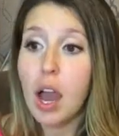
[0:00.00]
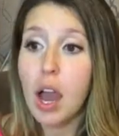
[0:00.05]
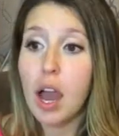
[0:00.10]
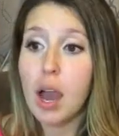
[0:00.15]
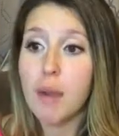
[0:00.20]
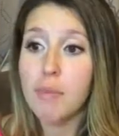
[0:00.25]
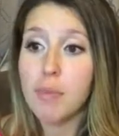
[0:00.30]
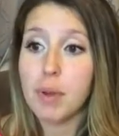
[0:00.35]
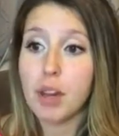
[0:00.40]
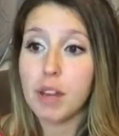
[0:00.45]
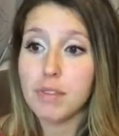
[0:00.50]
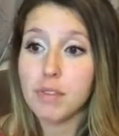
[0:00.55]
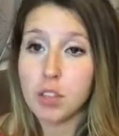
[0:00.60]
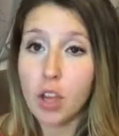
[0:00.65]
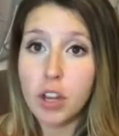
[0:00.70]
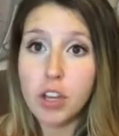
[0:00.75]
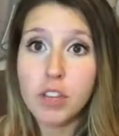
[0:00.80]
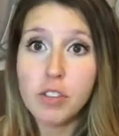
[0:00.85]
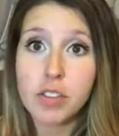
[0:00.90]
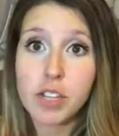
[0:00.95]
But if
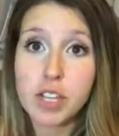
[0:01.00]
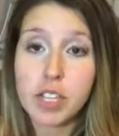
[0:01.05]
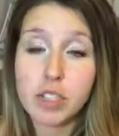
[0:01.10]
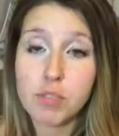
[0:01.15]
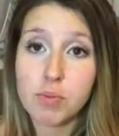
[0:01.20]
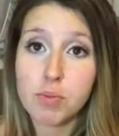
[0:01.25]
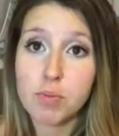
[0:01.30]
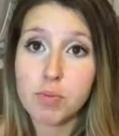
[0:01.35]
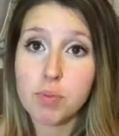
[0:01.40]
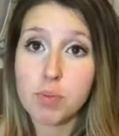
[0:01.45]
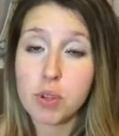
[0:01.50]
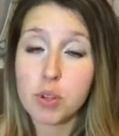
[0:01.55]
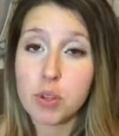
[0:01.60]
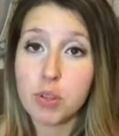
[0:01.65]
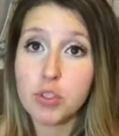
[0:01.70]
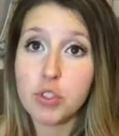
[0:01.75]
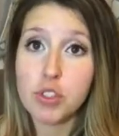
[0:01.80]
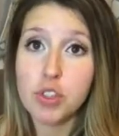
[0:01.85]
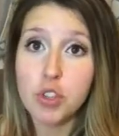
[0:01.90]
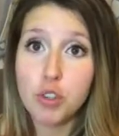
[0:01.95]
zonulin is
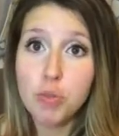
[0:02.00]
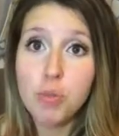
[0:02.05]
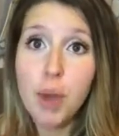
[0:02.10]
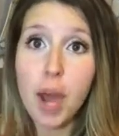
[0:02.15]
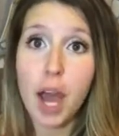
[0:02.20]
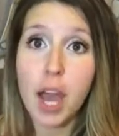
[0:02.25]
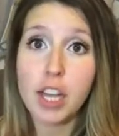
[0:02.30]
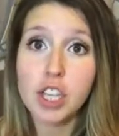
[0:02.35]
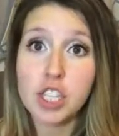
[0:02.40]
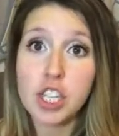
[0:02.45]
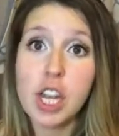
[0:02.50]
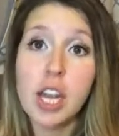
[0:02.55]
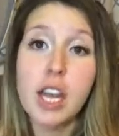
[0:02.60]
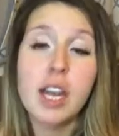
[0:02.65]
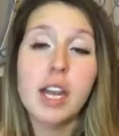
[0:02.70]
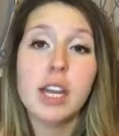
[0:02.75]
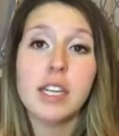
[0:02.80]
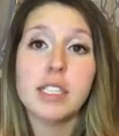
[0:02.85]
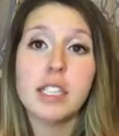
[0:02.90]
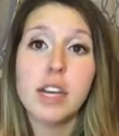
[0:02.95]
produced too much,
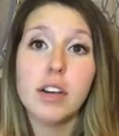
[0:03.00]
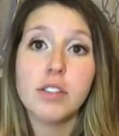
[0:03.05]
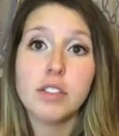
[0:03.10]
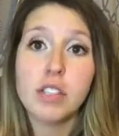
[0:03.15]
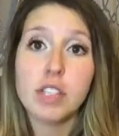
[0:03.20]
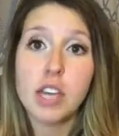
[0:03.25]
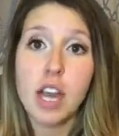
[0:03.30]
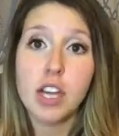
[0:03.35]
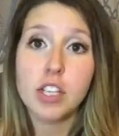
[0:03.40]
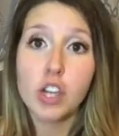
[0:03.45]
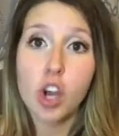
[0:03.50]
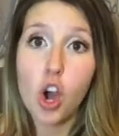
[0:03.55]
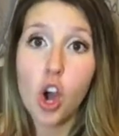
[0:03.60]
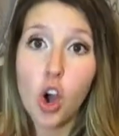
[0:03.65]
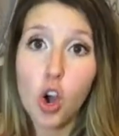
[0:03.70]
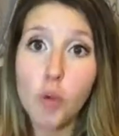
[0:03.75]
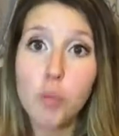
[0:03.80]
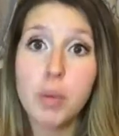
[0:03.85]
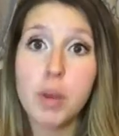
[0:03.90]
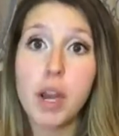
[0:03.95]
it tells the gut to
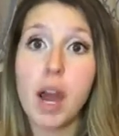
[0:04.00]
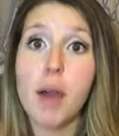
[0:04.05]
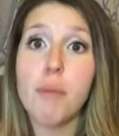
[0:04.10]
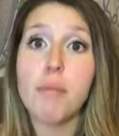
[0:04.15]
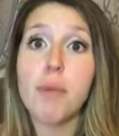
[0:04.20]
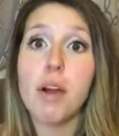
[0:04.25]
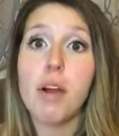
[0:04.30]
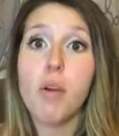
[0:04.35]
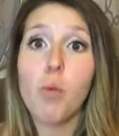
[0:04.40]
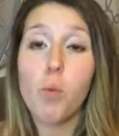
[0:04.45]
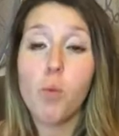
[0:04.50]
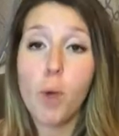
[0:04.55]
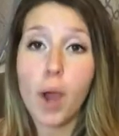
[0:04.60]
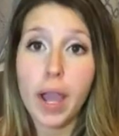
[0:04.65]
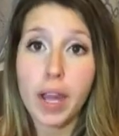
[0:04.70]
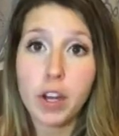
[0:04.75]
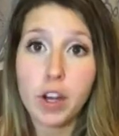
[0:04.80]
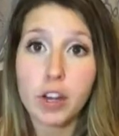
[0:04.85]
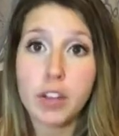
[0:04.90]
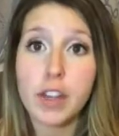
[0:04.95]
open up
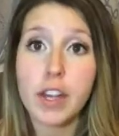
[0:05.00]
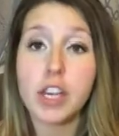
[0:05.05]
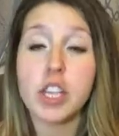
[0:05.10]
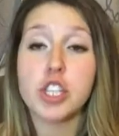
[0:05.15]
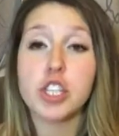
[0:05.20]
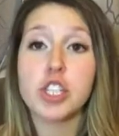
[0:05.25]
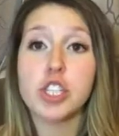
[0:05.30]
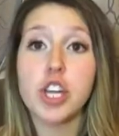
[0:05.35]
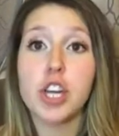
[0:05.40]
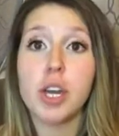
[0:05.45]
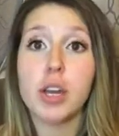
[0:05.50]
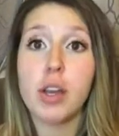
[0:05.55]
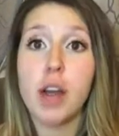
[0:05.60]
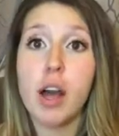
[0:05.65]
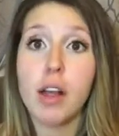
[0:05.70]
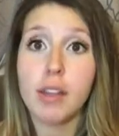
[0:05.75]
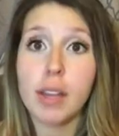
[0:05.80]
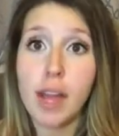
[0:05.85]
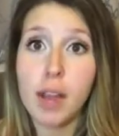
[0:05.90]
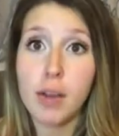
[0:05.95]
wider than it should,
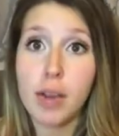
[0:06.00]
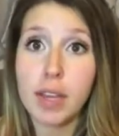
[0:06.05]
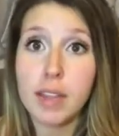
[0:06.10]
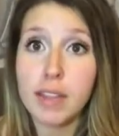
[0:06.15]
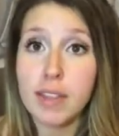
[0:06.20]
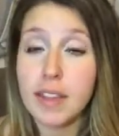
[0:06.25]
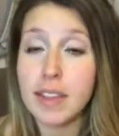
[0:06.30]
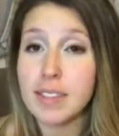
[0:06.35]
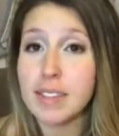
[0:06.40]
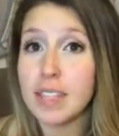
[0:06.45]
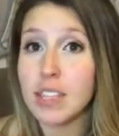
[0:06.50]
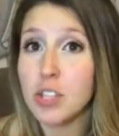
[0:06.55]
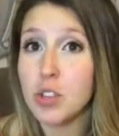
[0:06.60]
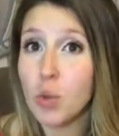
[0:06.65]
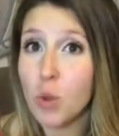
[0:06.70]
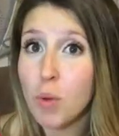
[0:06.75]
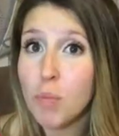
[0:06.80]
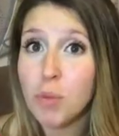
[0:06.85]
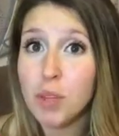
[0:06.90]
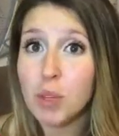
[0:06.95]
allowing things that
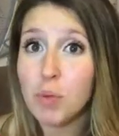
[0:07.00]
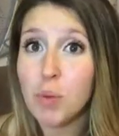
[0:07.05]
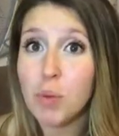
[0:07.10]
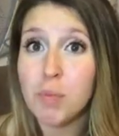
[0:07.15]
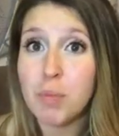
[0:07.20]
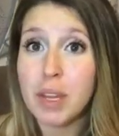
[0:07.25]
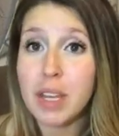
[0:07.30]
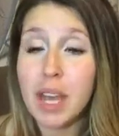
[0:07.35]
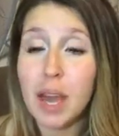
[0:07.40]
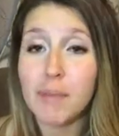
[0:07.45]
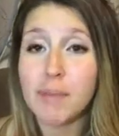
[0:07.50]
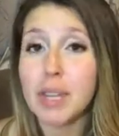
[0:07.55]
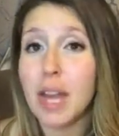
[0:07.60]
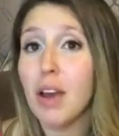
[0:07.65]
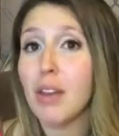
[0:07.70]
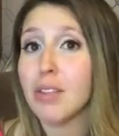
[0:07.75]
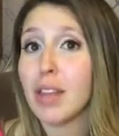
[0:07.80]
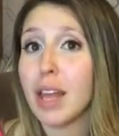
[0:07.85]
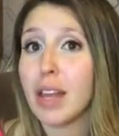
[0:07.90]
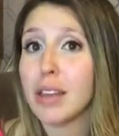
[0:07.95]
normally would be kept
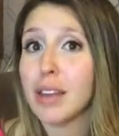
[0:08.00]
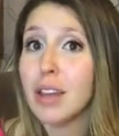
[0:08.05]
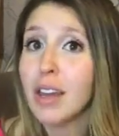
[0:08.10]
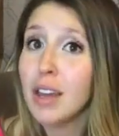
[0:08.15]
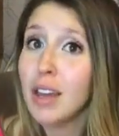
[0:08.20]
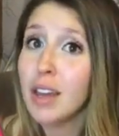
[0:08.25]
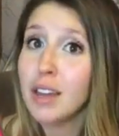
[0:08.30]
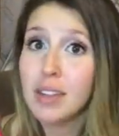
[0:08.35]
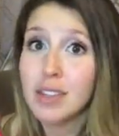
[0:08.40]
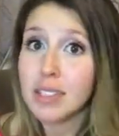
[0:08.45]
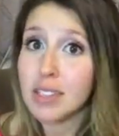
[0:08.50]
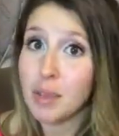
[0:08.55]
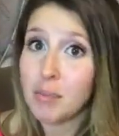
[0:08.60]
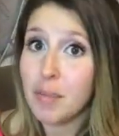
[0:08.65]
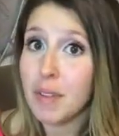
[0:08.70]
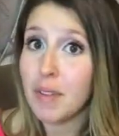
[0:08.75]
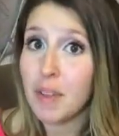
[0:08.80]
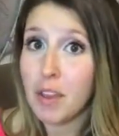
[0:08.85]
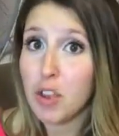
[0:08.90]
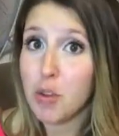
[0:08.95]
out, like
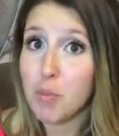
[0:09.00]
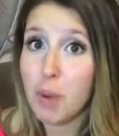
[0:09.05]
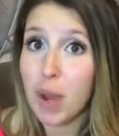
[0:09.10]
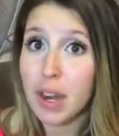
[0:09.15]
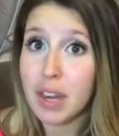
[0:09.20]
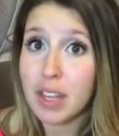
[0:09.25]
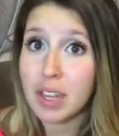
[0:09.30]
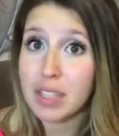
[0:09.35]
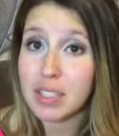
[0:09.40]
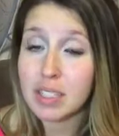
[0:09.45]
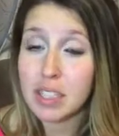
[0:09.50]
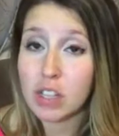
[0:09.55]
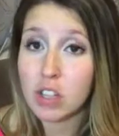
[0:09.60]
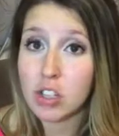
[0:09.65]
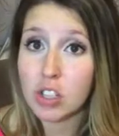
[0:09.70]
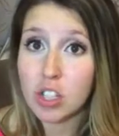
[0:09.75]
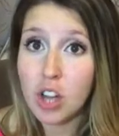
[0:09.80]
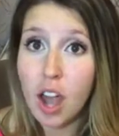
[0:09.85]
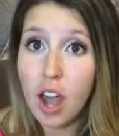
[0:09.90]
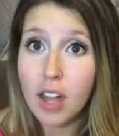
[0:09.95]
something that your body
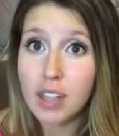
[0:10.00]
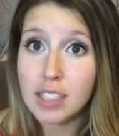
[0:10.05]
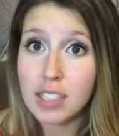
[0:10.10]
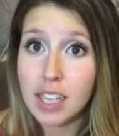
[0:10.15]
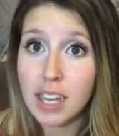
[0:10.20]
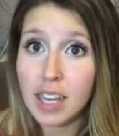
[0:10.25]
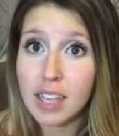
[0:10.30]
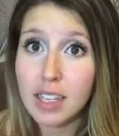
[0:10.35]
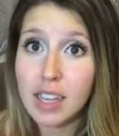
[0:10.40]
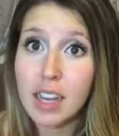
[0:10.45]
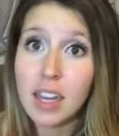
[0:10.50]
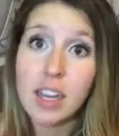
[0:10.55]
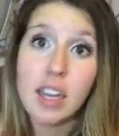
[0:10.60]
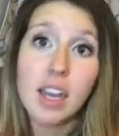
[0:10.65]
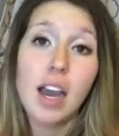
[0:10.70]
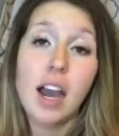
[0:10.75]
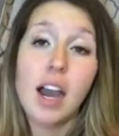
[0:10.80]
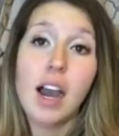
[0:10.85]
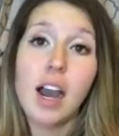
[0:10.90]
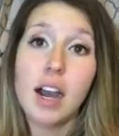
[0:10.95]
considers toxic,
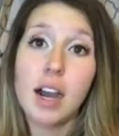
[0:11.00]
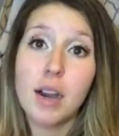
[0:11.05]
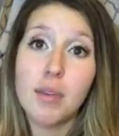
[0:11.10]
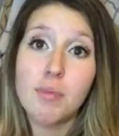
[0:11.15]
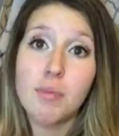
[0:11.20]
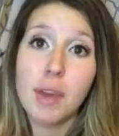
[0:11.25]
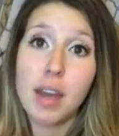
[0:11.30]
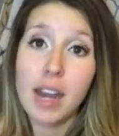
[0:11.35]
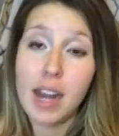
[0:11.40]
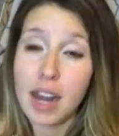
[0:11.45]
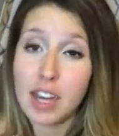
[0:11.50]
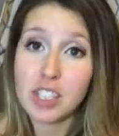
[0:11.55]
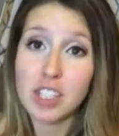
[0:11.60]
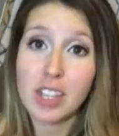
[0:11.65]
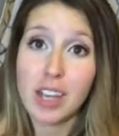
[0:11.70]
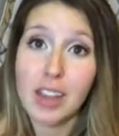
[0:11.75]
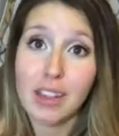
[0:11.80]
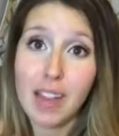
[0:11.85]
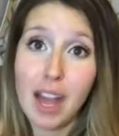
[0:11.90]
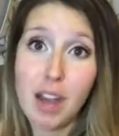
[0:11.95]
and
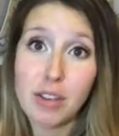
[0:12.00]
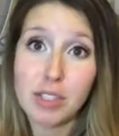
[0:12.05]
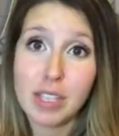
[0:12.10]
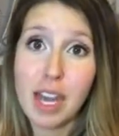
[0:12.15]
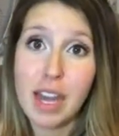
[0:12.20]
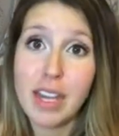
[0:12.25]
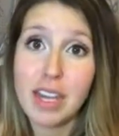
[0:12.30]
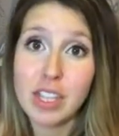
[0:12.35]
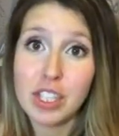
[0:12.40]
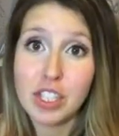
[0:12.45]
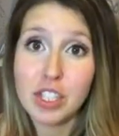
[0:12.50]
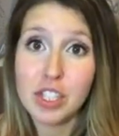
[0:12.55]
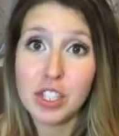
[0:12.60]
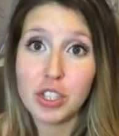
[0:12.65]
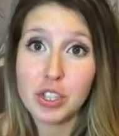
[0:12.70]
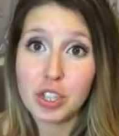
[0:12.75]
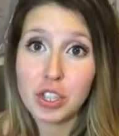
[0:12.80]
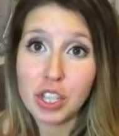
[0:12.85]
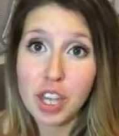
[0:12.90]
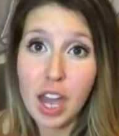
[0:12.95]
actually allows that into
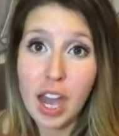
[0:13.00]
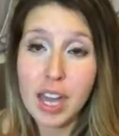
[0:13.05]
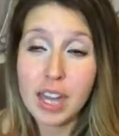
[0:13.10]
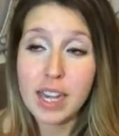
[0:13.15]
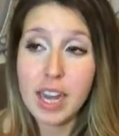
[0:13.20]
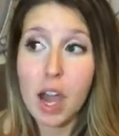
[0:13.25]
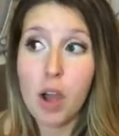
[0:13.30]
your gut.